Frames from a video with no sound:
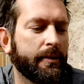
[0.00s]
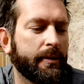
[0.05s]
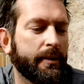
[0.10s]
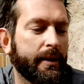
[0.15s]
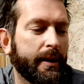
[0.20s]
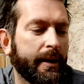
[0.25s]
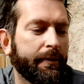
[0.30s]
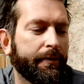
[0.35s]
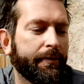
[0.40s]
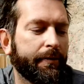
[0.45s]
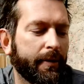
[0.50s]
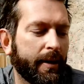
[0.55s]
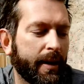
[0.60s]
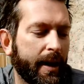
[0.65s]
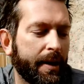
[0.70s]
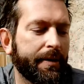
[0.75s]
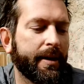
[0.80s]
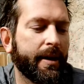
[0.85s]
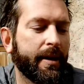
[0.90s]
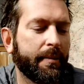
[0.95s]
get it
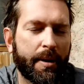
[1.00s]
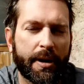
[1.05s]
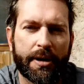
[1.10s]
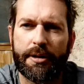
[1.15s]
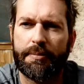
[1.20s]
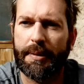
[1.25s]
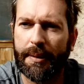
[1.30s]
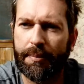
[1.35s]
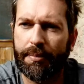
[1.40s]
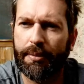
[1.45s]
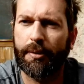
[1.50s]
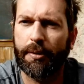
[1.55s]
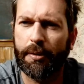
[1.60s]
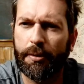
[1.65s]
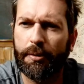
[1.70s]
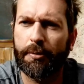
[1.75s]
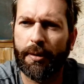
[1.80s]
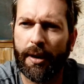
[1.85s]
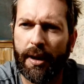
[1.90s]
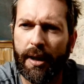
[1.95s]
out there amongst people
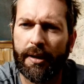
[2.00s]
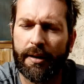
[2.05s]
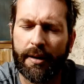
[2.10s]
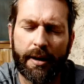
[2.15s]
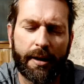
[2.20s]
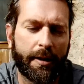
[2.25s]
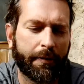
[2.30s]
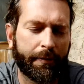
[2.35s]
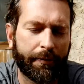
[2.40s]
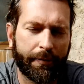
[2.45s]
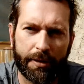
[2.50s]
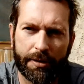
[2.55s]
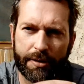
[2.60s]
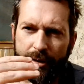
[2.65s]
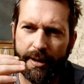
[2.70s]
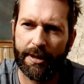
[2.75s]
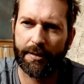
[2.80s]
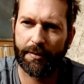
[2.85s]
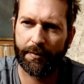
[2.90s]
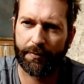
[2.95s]
who are like the first
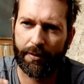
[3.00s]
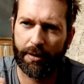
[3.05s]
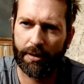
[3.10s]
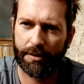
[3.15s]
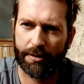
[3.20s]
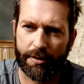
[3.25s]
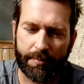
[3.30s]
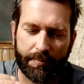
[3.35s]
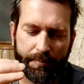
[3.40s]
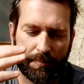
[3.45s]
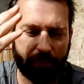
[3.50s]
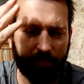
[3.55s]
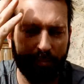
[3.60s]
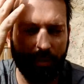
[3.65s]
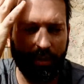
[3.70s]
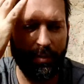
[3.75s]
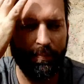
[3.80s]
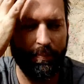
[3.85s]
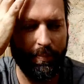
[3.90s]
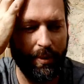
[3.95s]
stage, the first
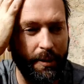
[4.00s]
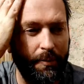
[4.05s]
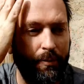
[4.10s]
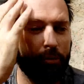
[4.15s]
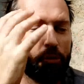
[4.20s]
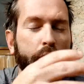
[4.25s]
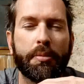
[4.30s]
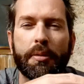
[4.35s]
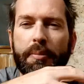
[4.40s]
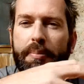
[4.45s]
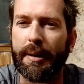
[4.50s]
group of